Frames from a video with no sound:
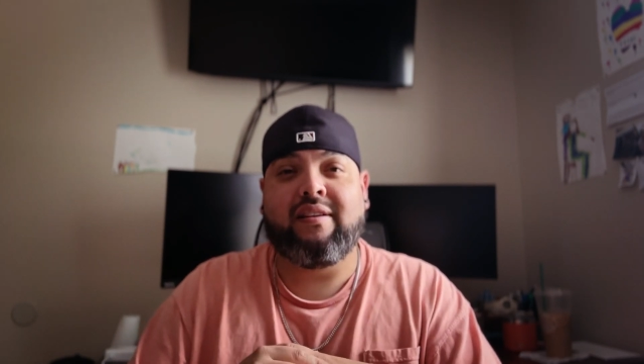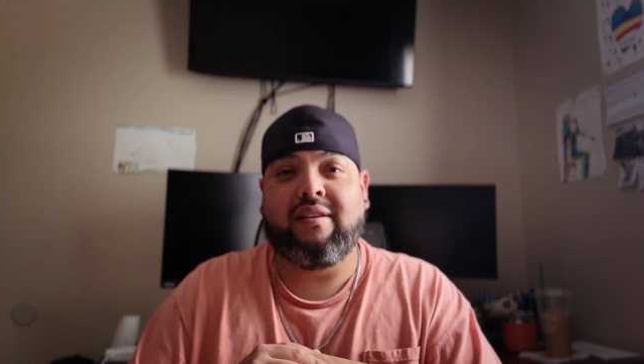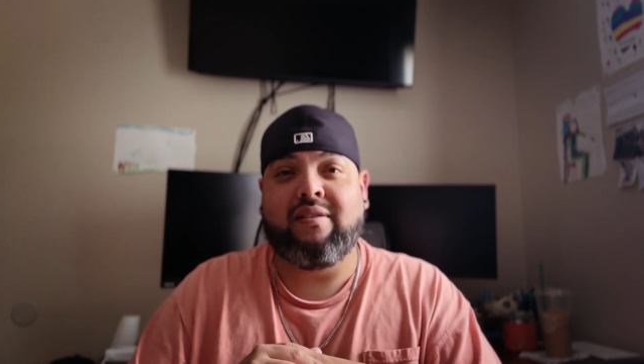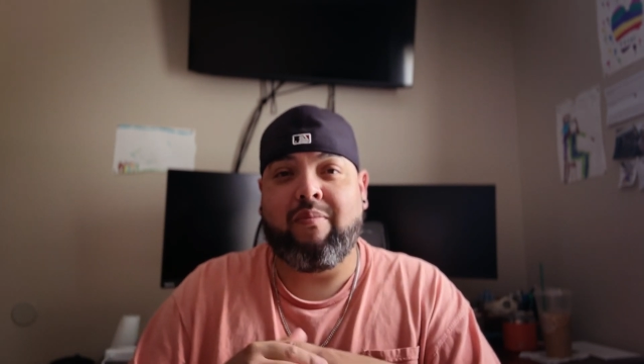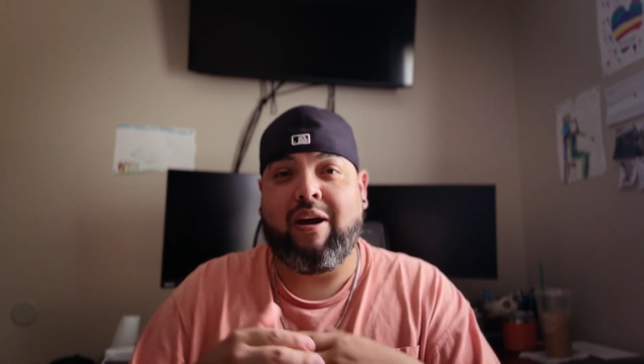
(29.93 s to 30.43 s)

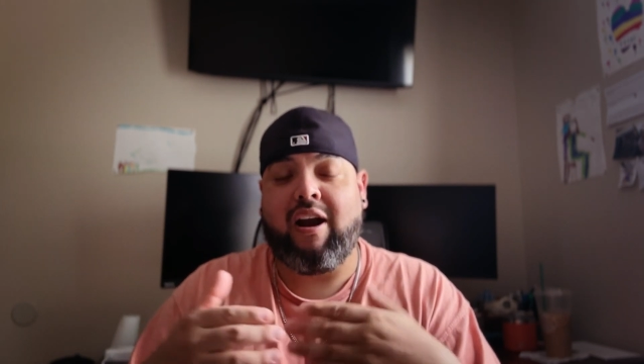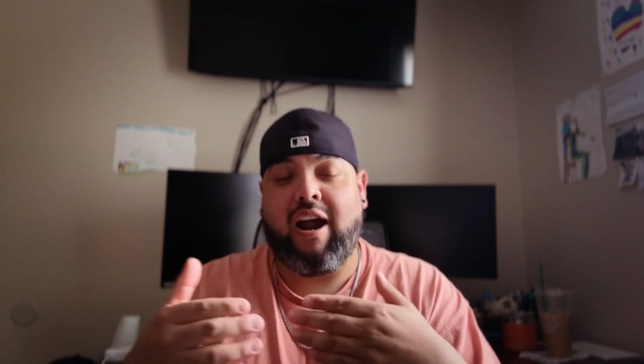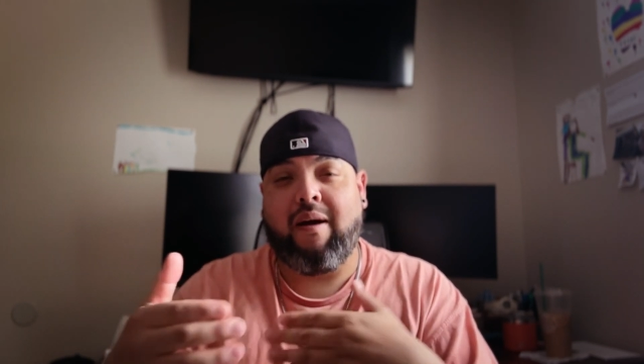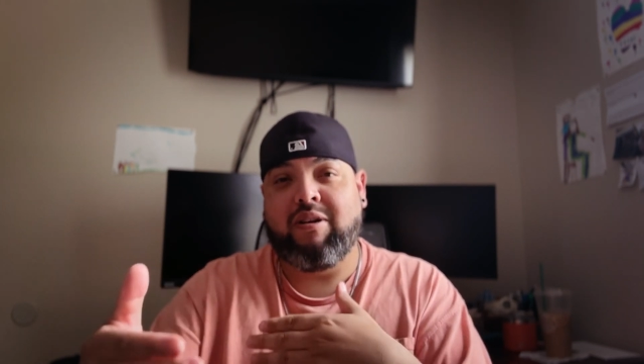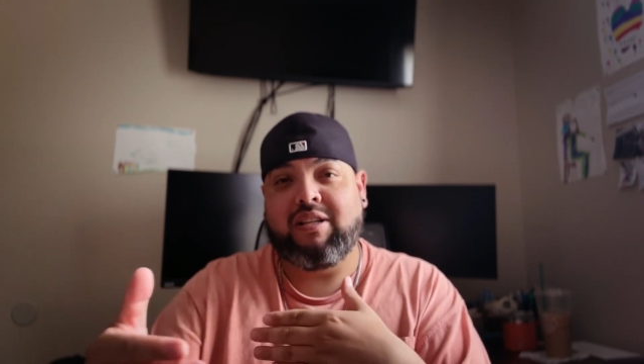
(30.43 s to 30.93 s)
and no matter
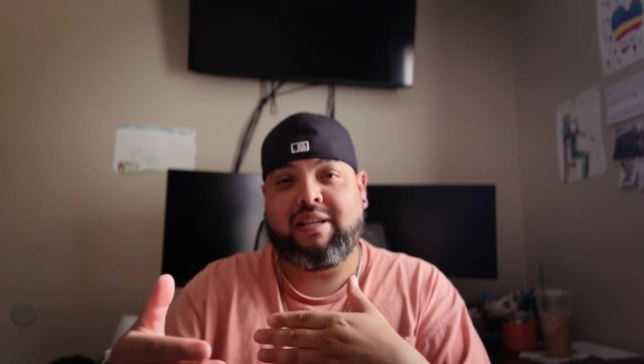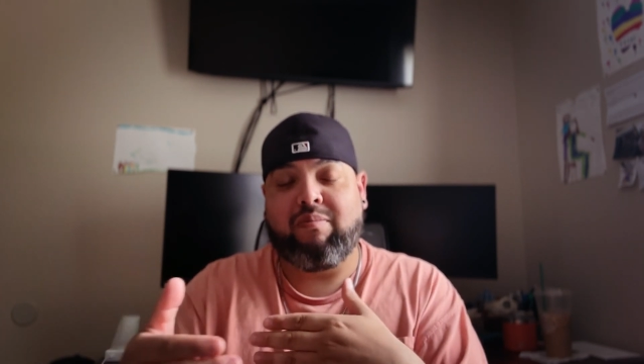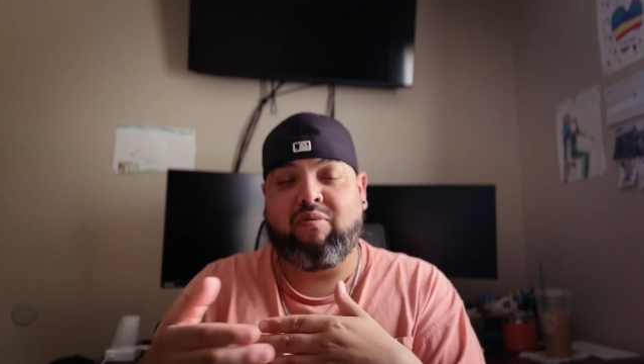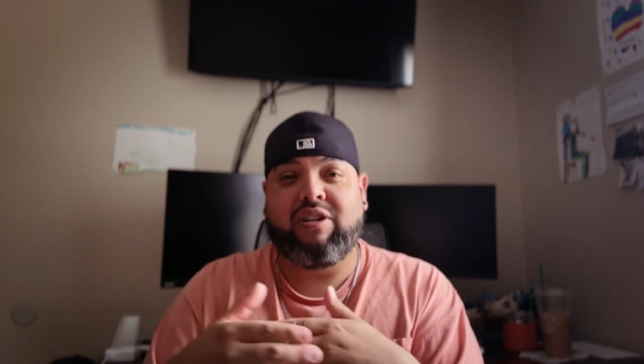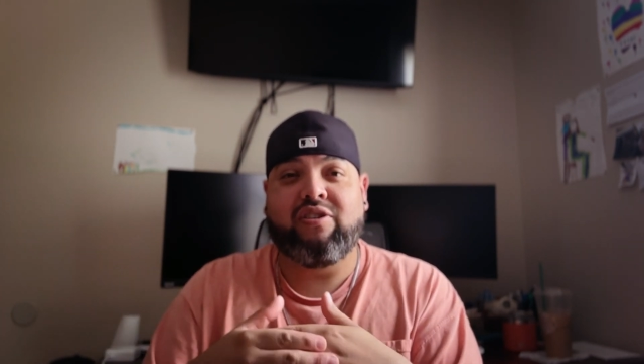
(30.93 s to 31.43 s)
how much
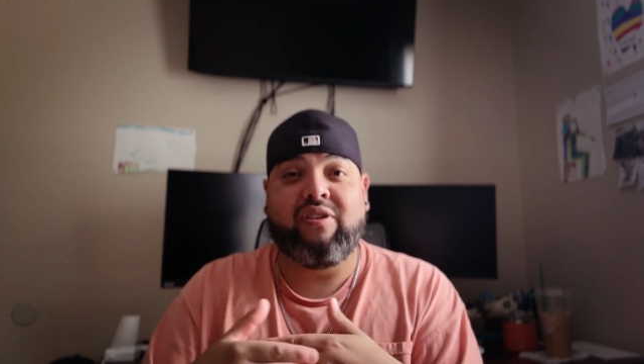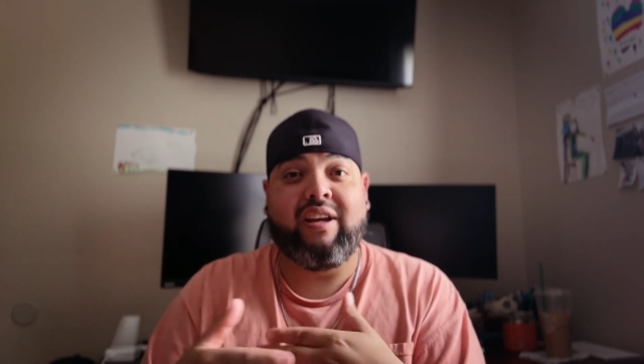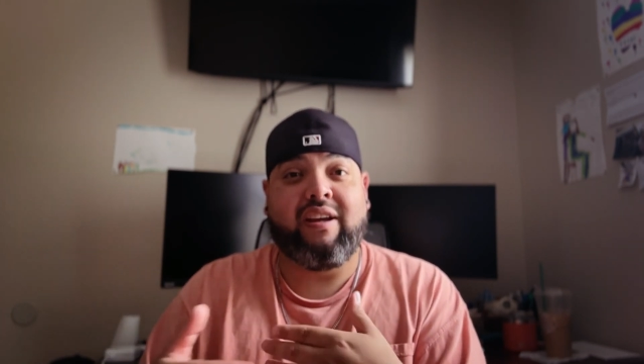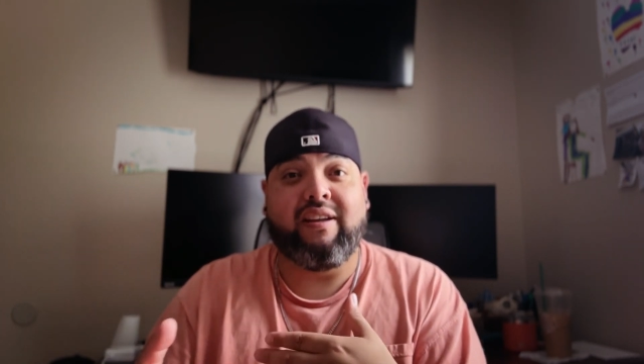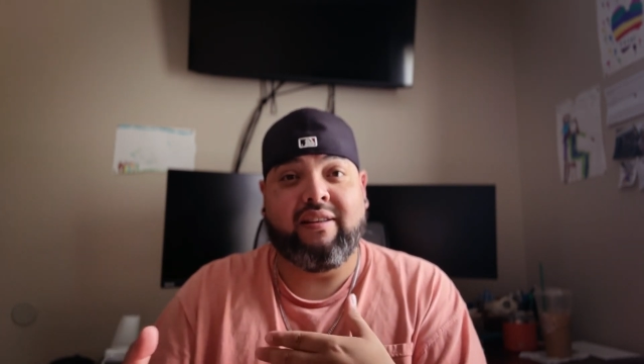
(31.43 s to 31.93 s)
separation you
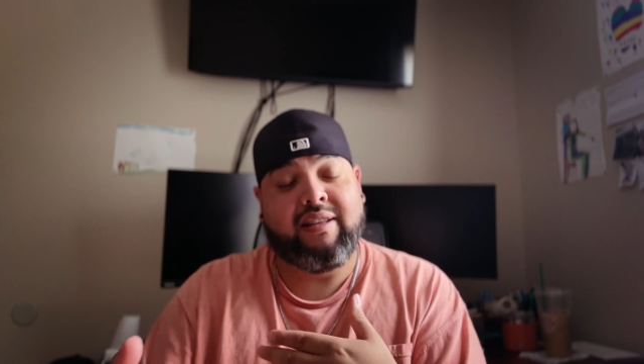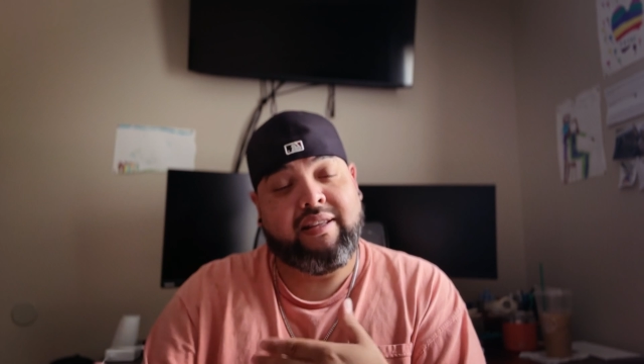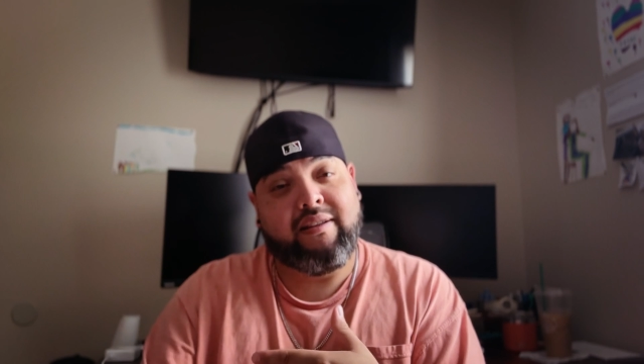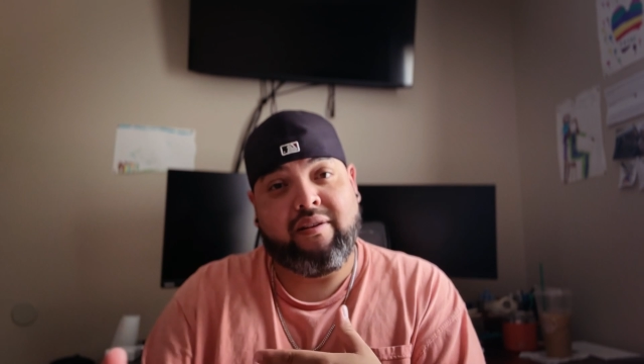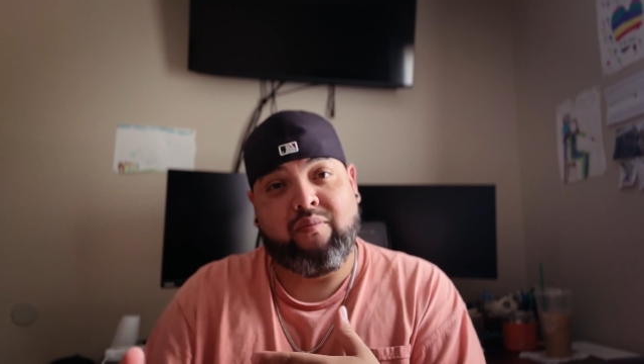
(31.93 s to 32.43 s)
get in
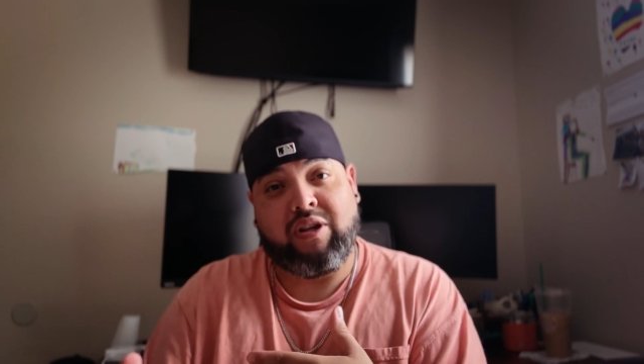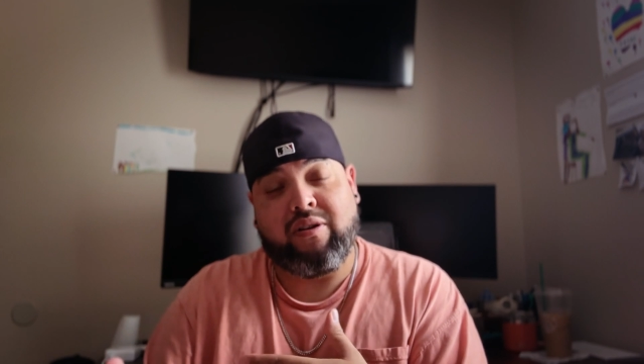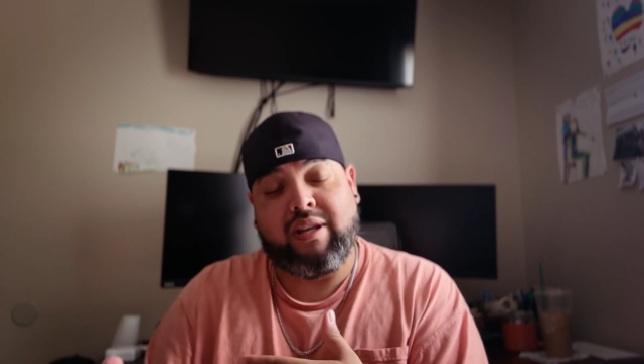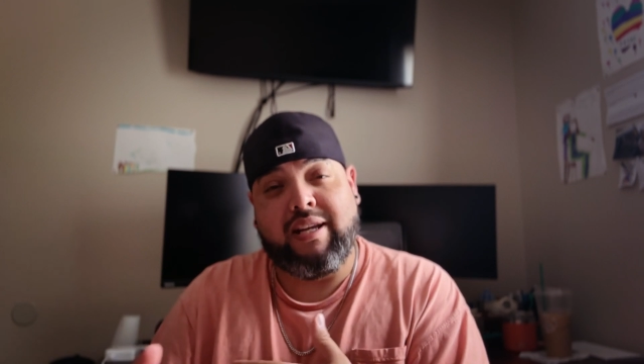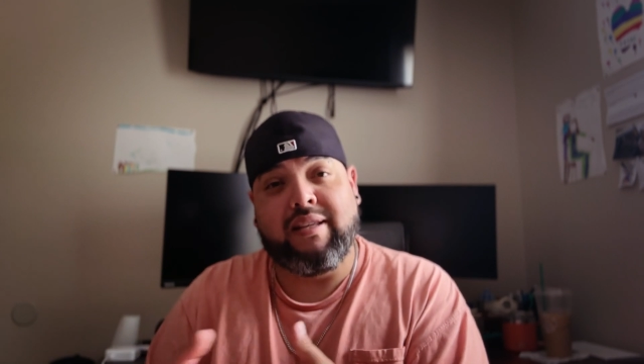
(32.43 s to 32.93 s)
with
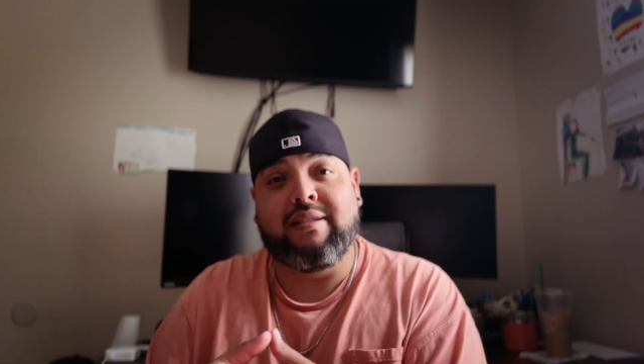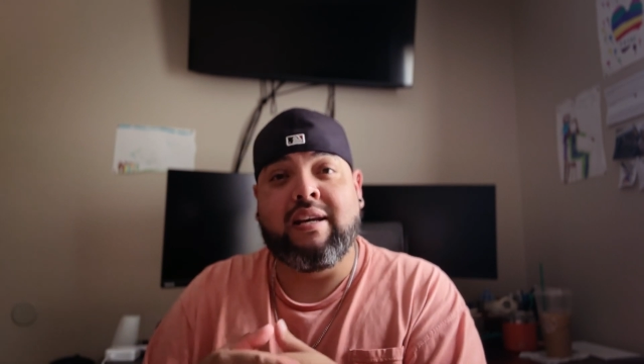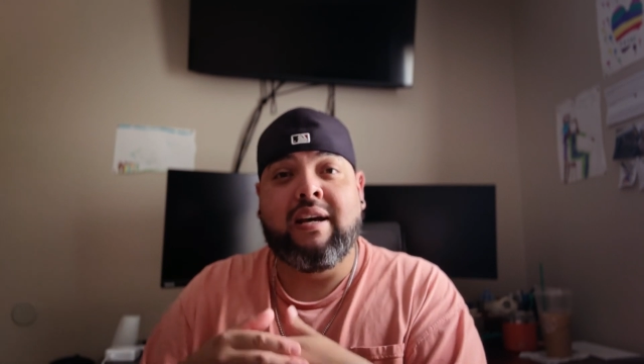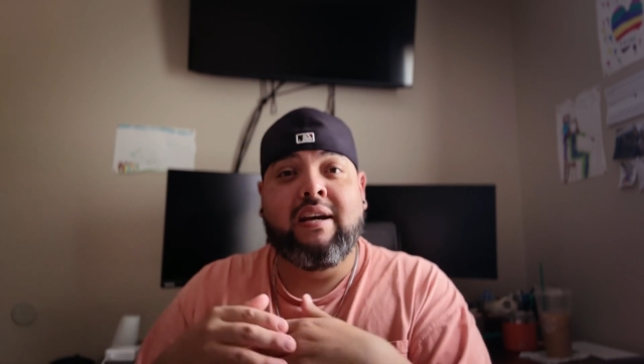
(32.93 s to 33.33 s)
your lens,